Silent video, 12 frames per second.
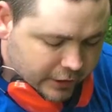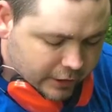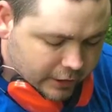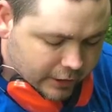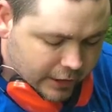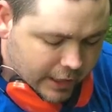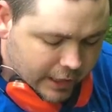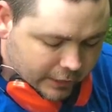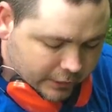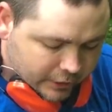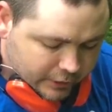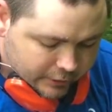a
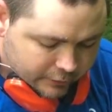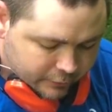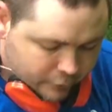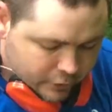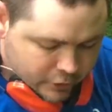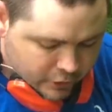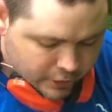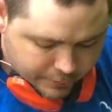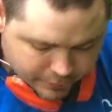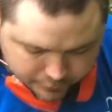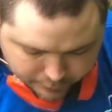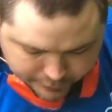lot for
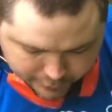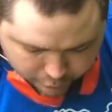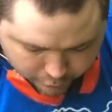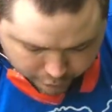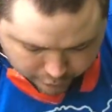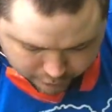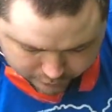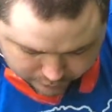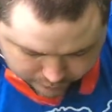absorbing the recoil.